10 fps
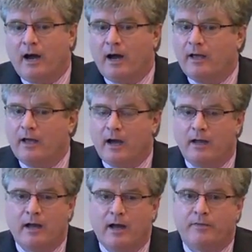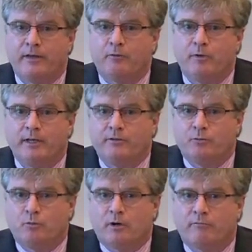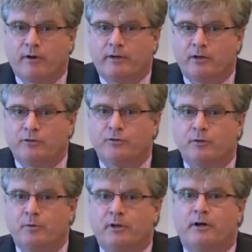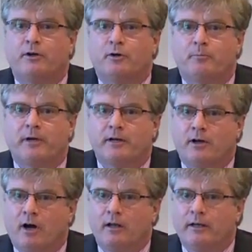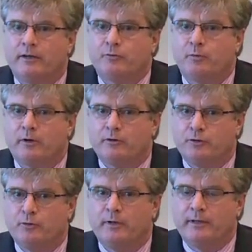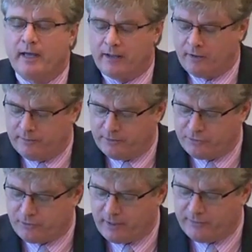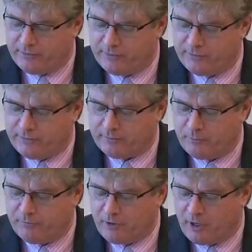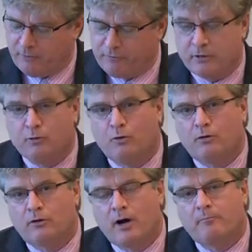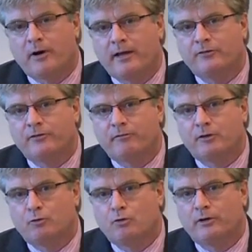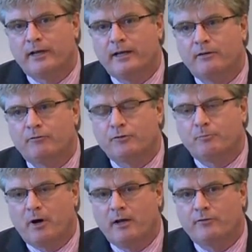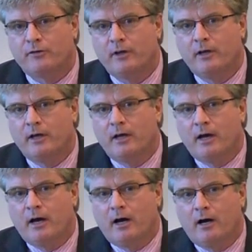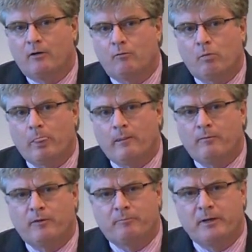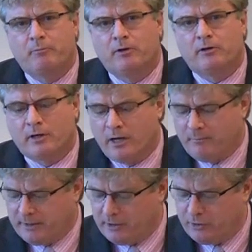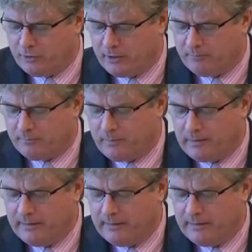I think we need to work very closely with our European colleagues. We are doing that on this crisis. We've called for a comprehensive and coordinated response. The people that are coming to Europe